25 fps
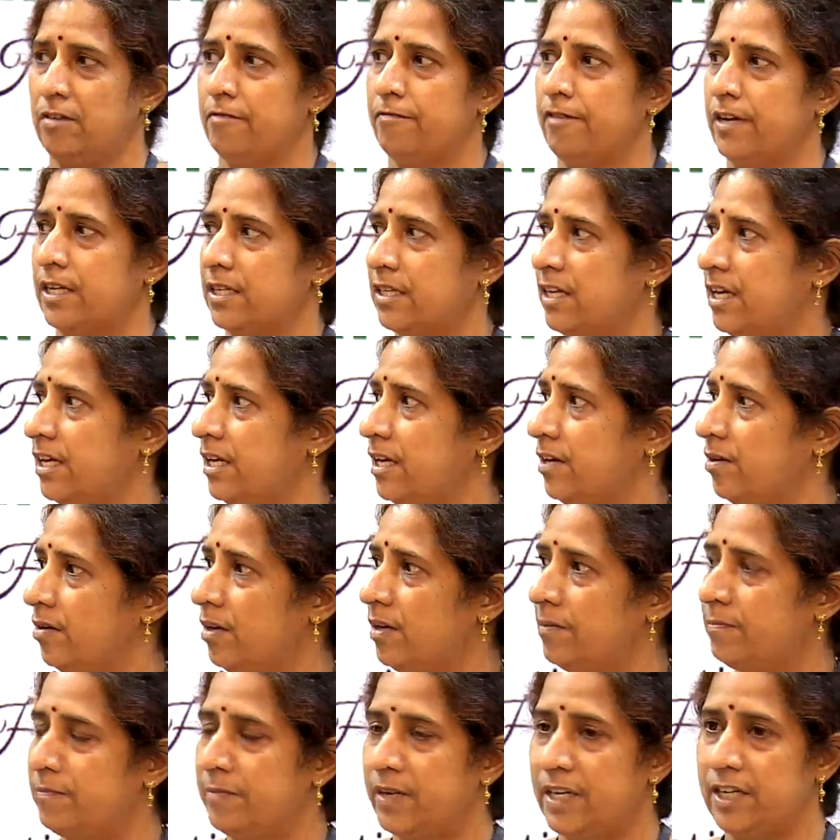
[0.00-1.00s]
for the
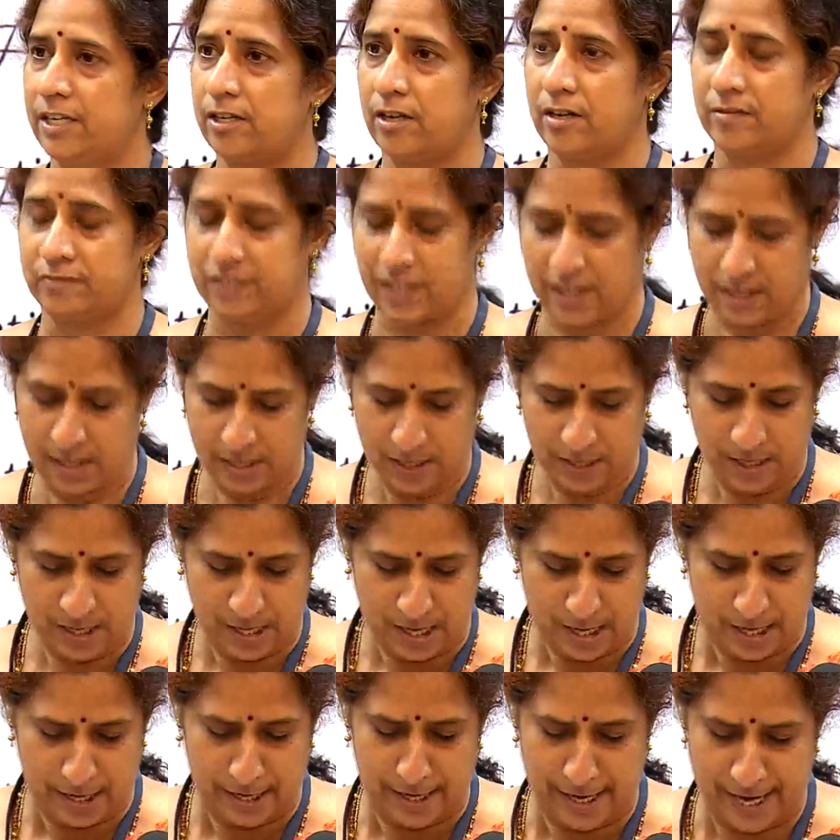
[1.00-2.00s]
development of the
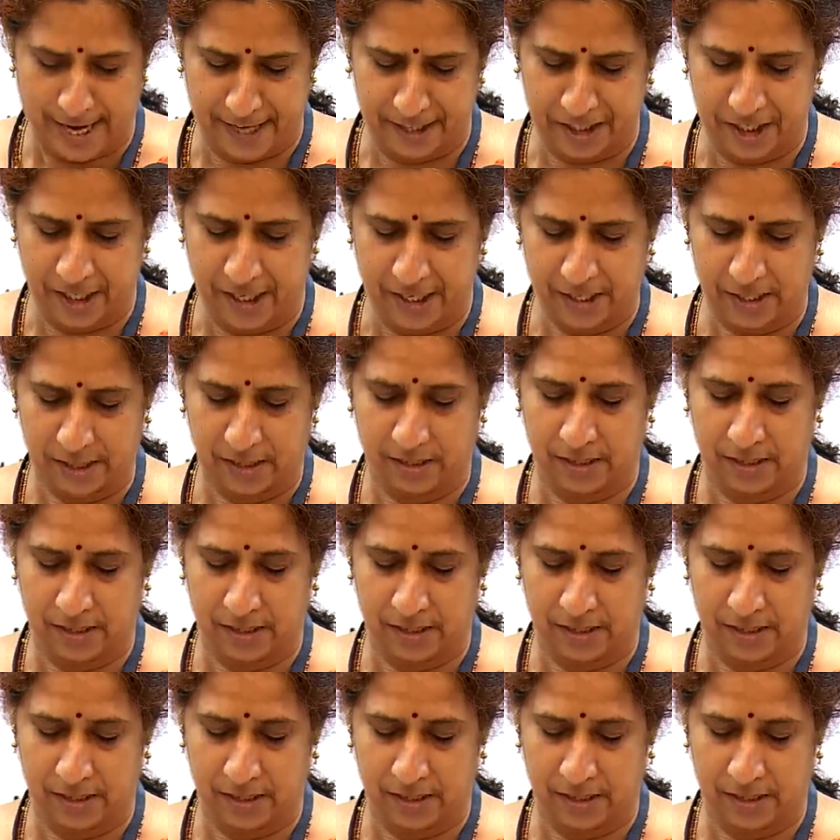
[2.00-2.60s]
nation.